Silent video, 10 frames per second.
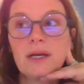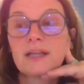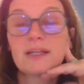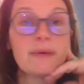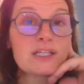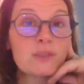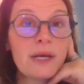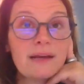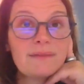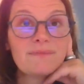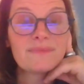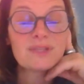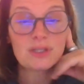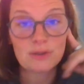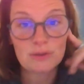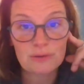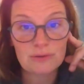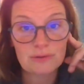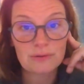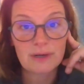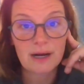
The best way to